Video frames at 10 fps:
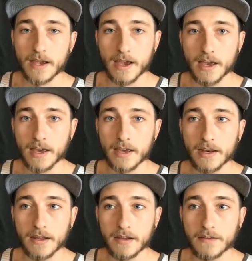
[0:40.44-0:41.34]

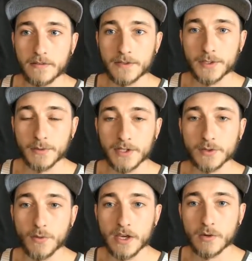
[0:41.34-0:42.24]
And so
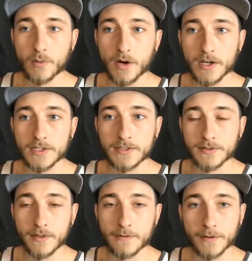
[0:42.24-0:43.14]
this week
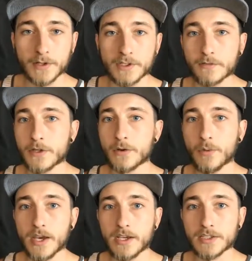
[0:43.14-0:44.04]
was the first of 2
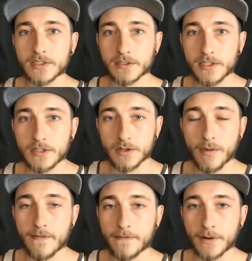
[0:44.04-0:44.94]
weeks to do
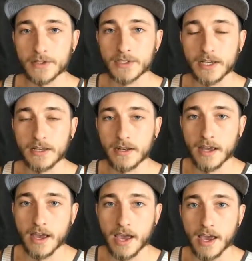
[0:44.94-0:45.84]
my first scene,
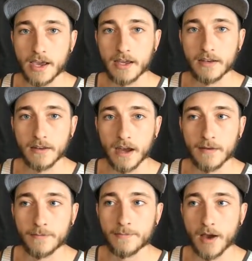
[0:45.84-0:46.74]
and
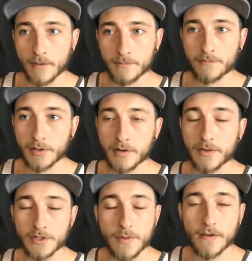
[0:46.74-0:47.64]
I'm pretty
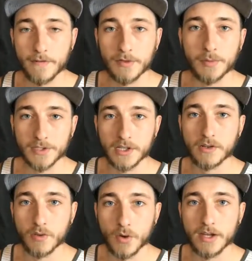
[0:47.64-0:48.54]
much about 50%
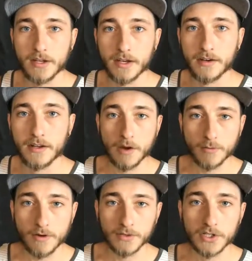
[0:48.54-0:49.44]
of the way done. I
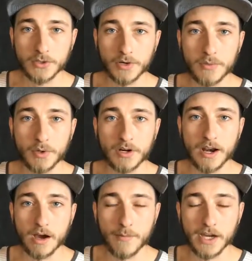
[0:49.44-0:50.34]
roughly
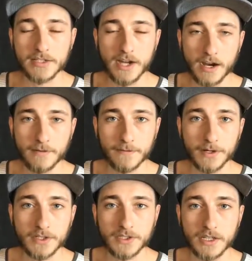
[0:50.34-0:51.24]
storyboarded out my entire
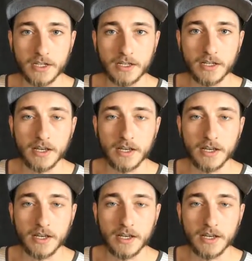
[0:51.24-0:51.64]
first scene